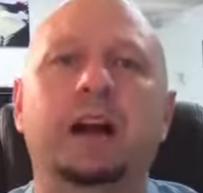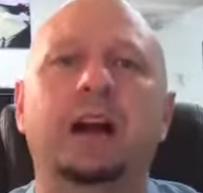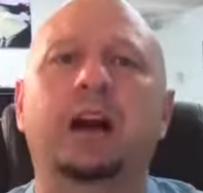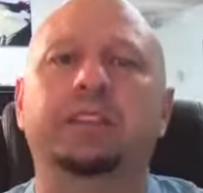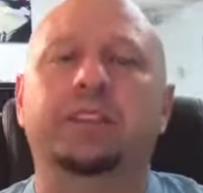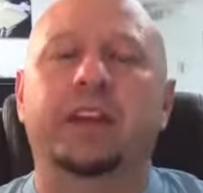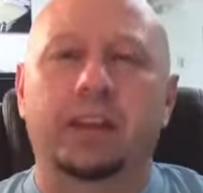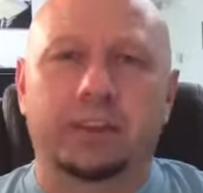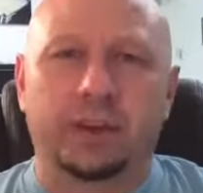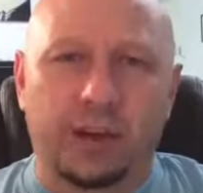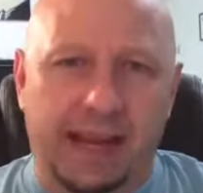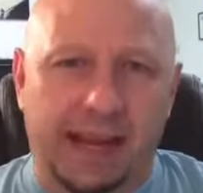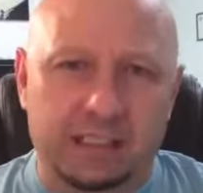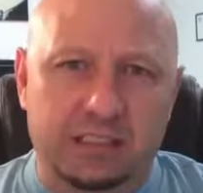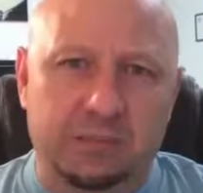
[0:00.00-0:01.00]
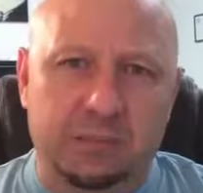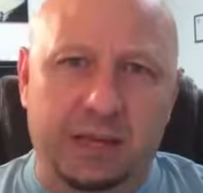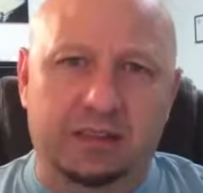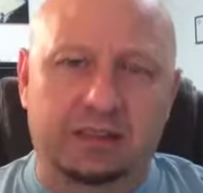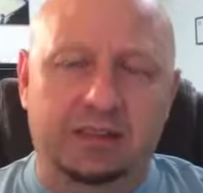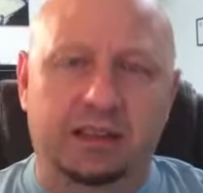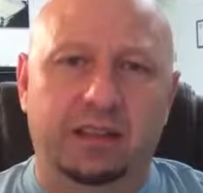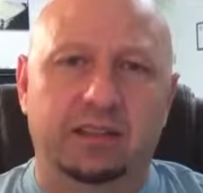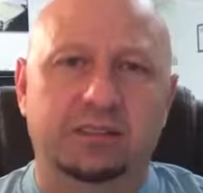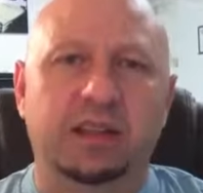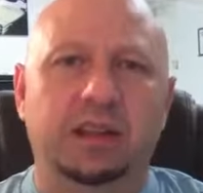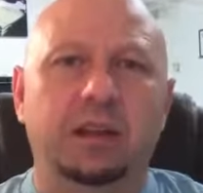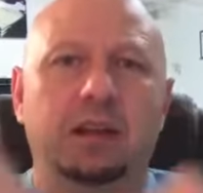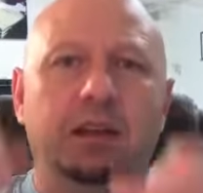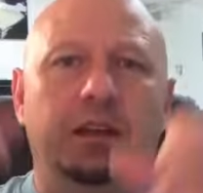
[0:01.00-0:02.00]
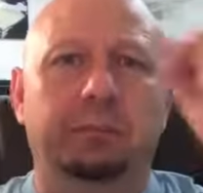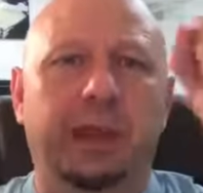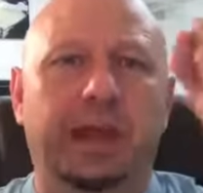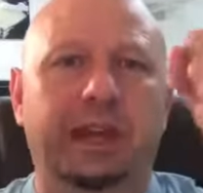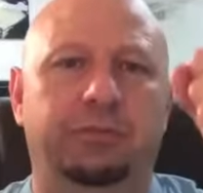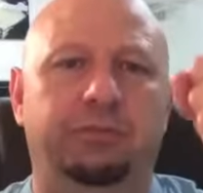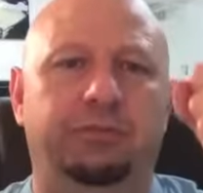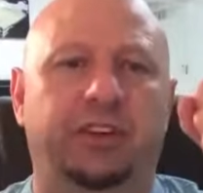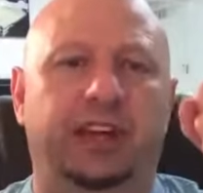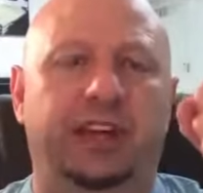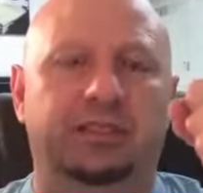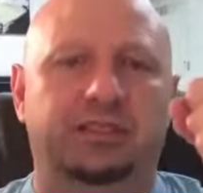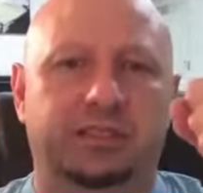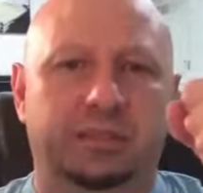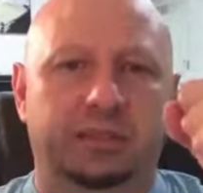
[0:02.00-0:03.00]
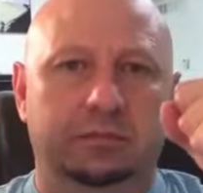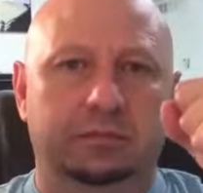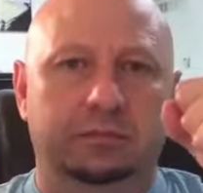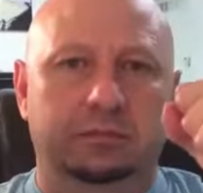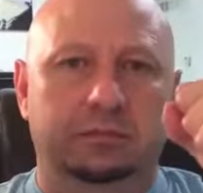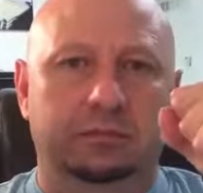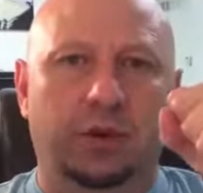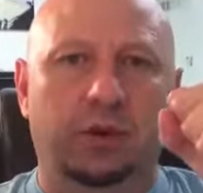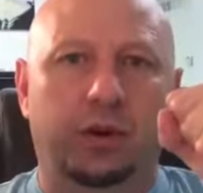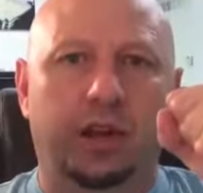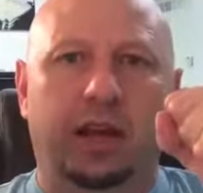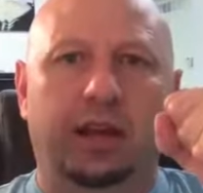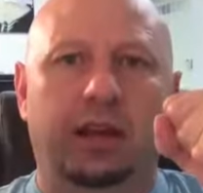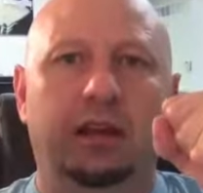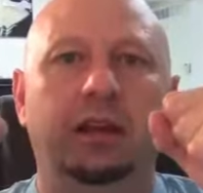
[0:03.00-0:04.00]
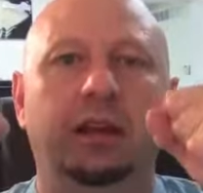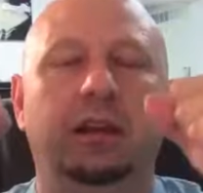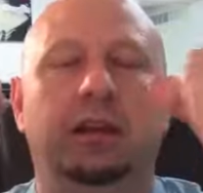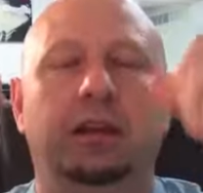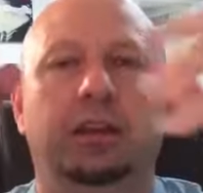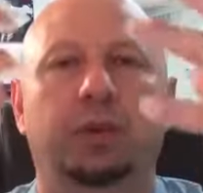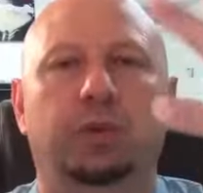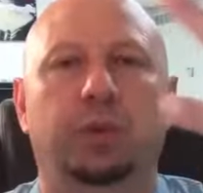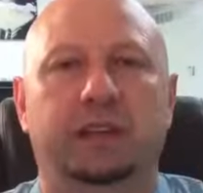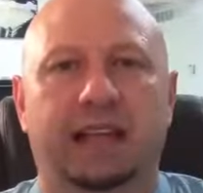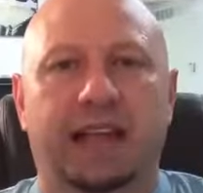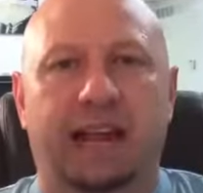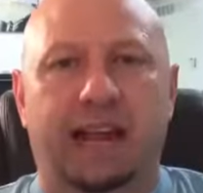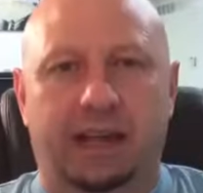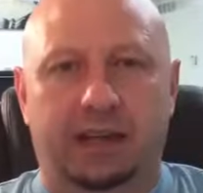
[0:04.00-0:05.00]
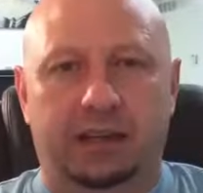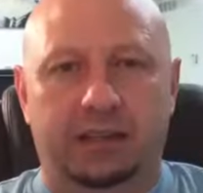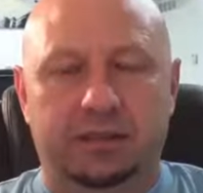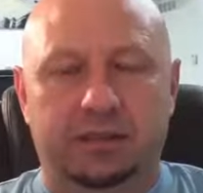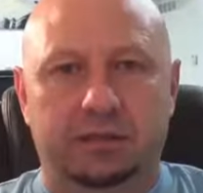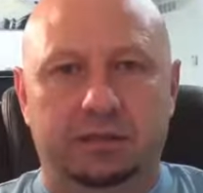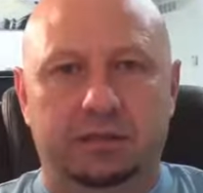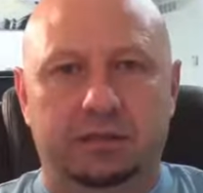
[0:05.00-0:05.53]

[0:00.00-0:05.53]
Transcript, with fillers: Another aspect is Make a fist, okay? You relax.